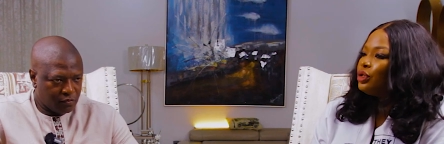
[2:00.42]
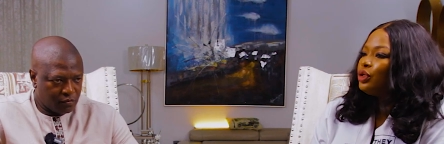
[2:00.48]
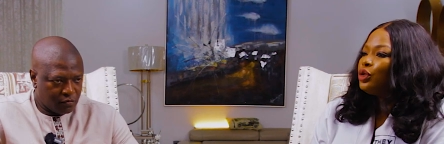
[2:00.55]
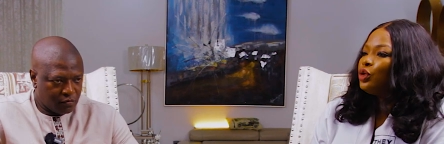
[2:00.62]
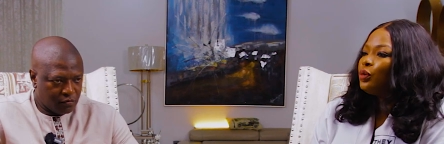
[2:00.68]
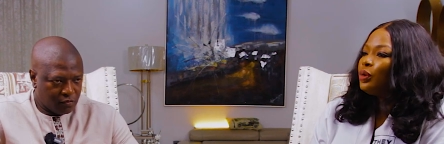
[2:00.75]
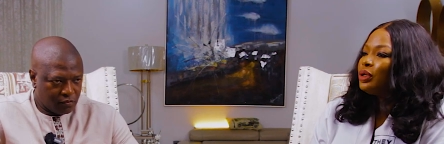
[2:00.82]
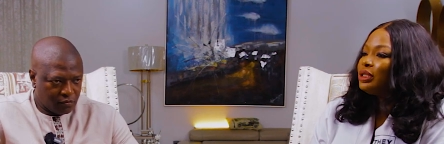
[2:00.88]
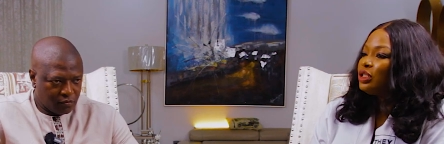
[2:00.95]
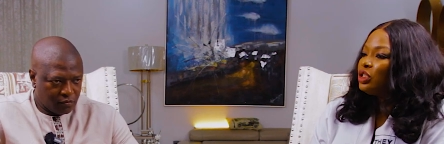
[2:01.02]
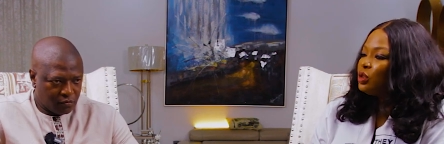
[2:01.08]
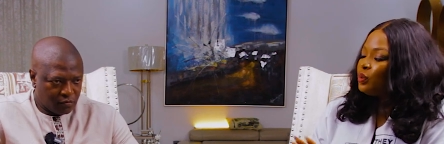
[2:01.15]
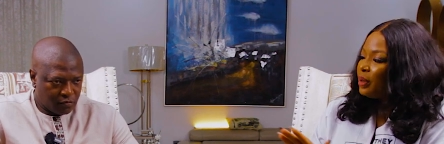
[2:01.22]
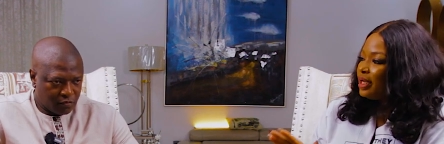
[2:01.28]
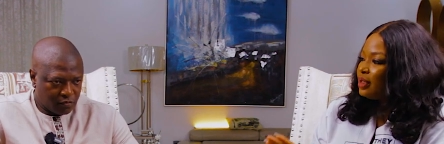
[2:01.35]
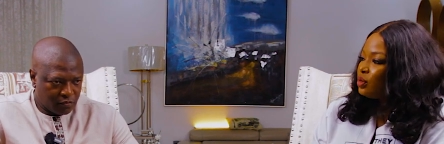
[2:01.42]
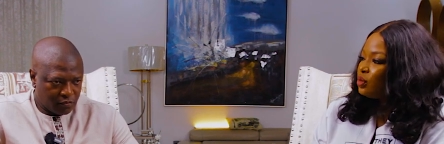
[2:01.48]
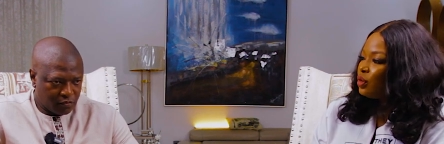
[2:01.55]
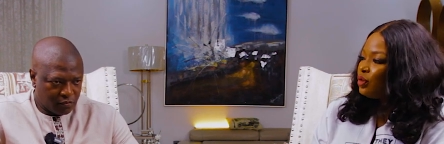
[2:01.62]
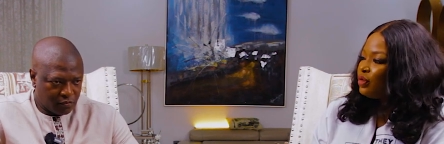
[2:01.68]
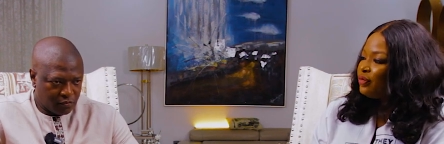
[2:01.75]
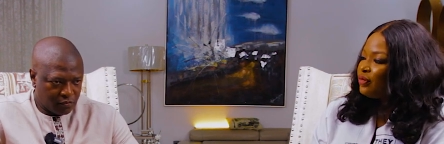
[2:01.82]
Speaker 1: you know, but despite
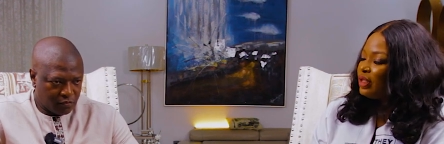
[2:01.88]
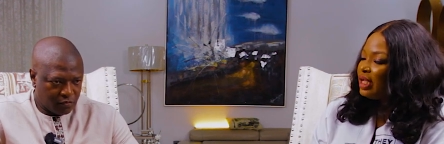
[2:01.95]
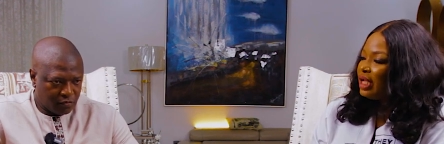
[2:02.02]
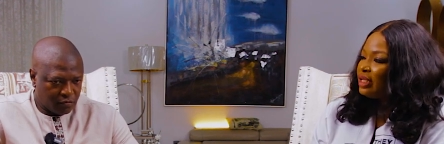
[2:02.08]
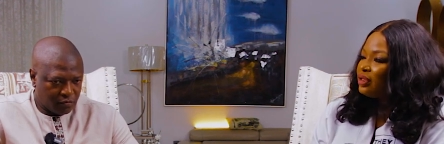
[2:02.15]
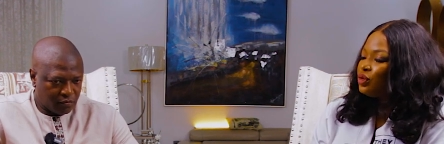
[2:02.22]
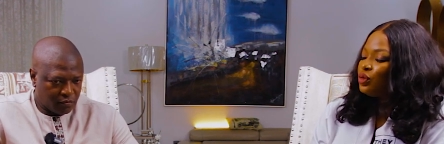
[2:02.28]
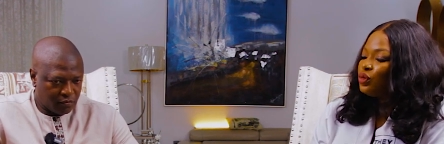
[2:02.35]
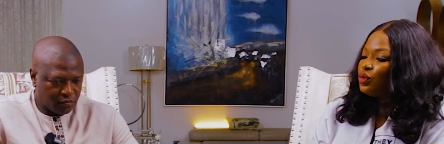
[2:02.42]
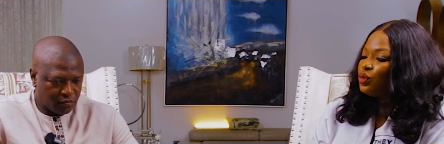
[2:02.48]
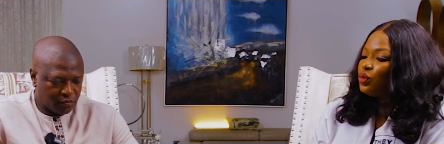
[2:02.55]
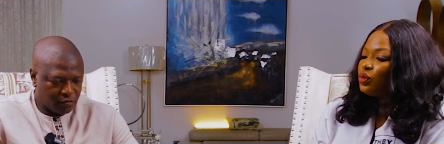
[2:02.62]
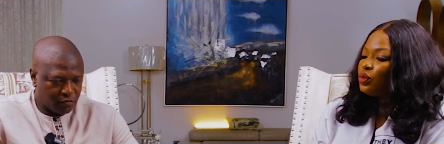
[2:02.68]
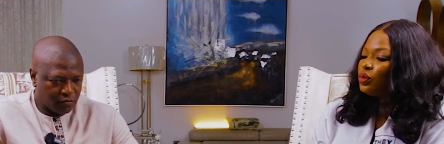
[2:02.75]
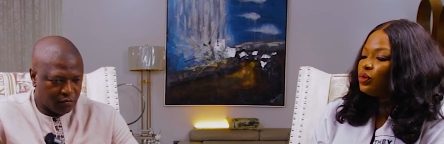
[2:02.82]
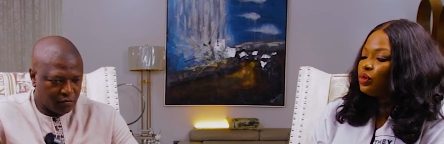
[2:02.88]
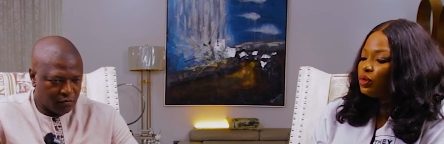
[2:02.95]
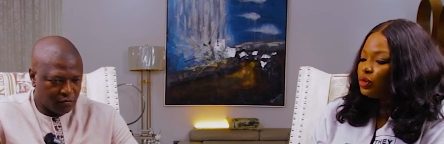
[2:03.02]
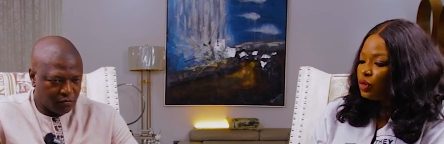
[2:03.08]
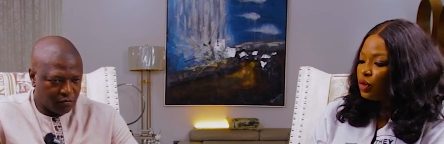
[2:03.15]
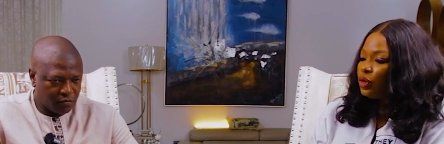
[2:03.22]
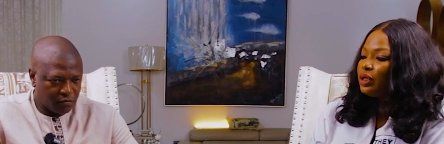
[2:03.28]
all of that, you
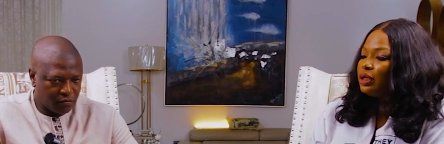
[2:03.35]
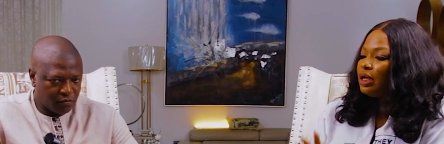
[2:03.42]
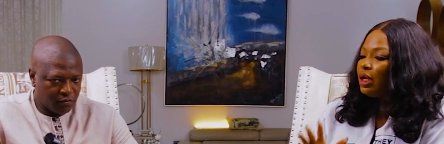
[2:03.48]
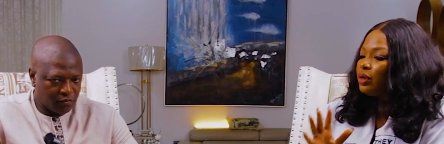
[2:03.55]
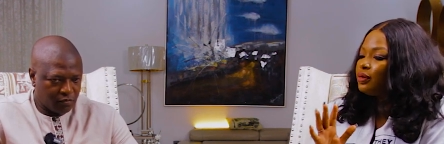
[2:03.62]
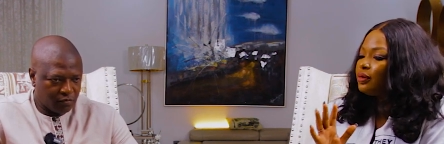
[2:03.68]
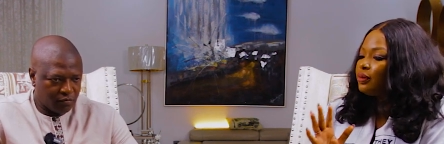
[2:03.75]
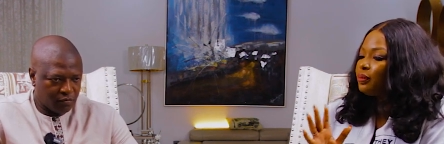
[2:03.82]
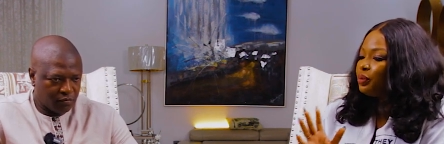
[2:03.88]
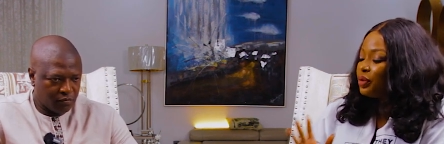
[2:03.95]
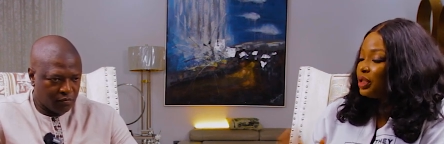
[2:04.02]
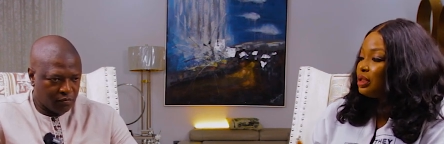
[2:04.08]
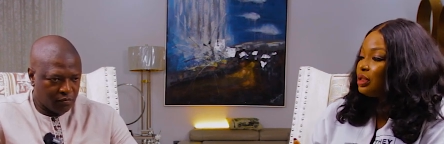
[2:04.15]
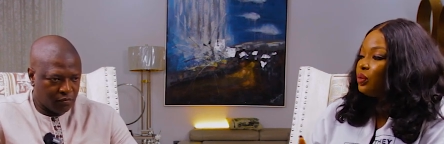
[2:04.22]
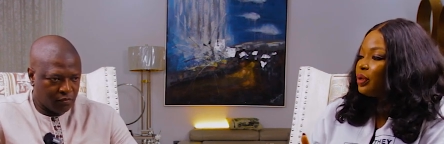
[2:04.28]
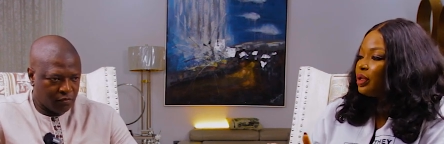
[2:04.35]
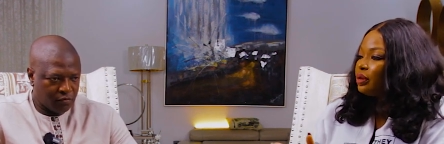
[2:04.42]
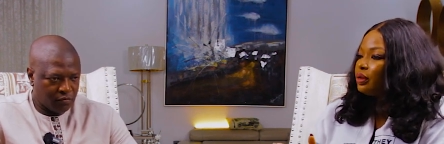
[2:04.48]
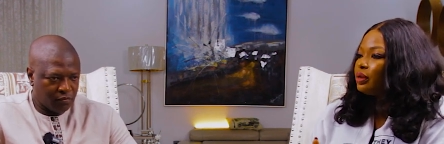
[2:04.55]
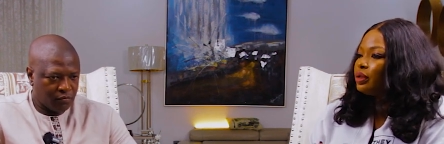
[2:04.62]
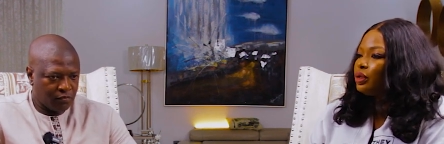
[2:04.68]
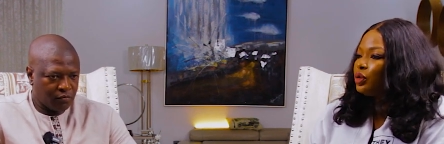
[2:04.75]
turned out pretty
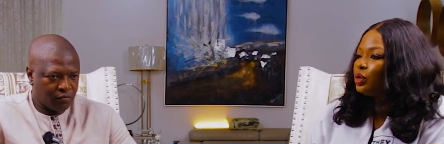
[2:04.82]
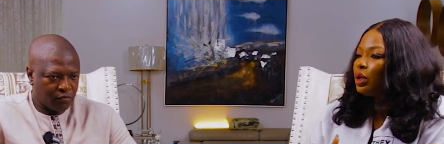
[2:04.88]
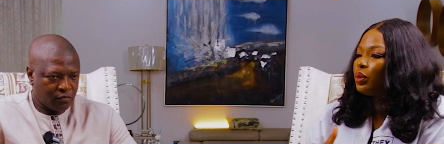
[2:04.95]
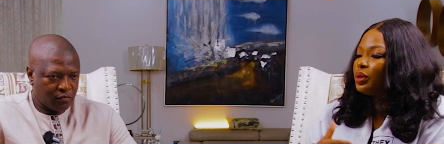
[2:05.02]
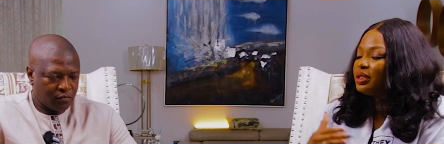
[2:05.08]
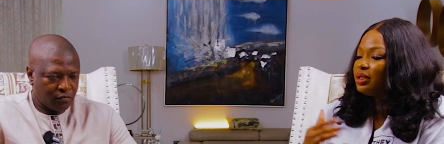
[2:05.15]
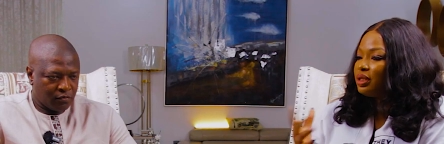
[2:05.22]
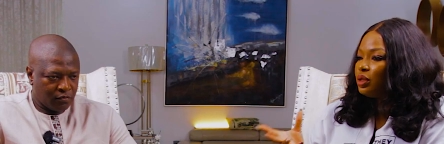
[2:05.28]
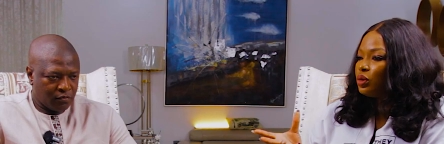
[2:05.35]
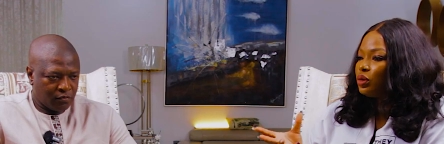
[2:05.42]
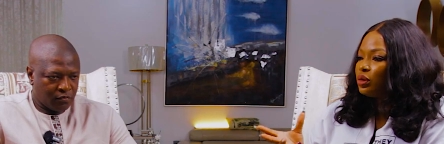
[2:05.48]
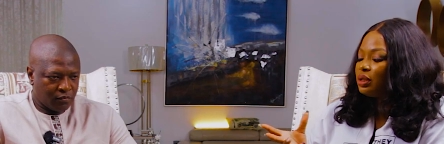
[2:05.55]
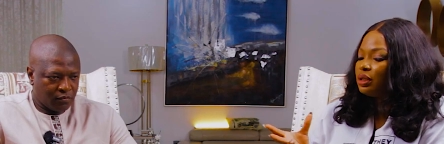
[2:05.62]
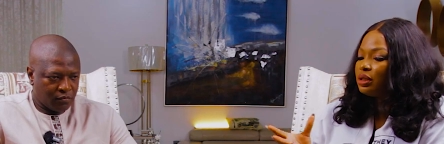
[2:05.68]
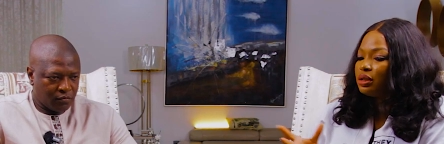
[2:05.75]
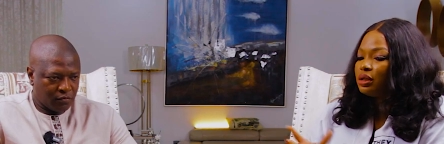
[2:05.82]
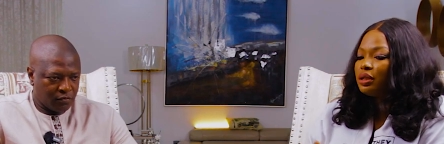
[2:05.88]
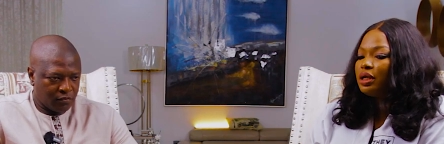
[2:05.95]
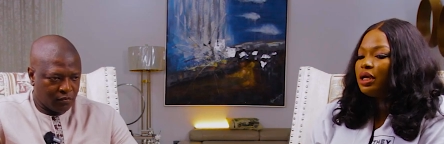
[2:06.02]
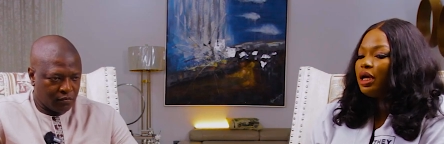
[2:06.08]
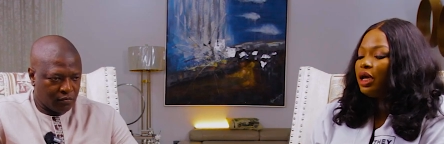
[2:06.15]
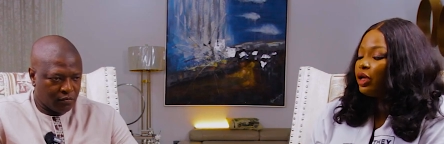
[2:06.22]
well. You know, we see all the
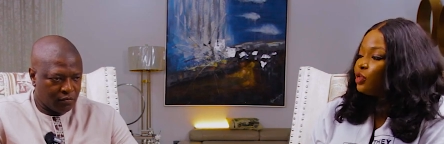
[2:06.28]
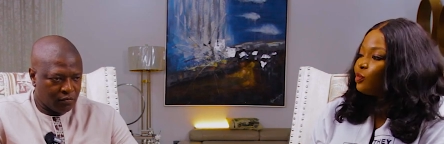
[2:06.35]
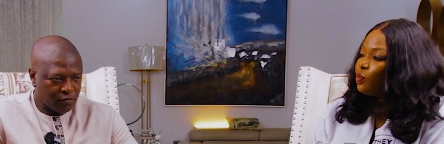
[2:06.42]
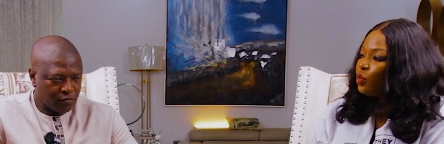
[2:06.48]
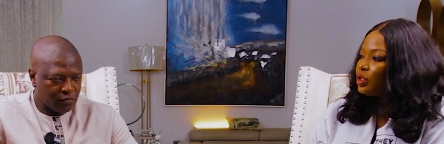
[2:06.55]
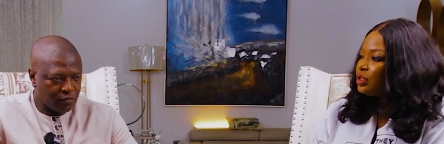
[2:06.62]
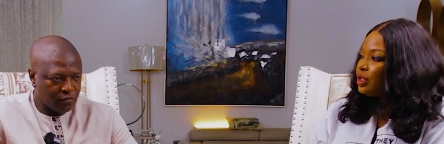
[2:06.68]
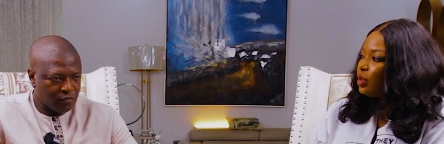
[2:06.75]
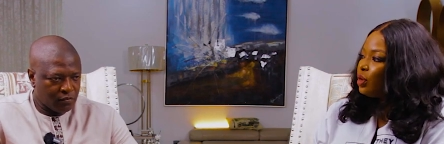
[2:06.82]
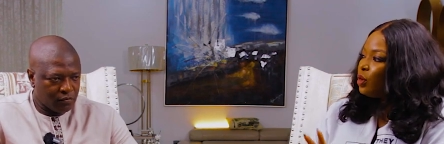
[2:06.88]
exploits that your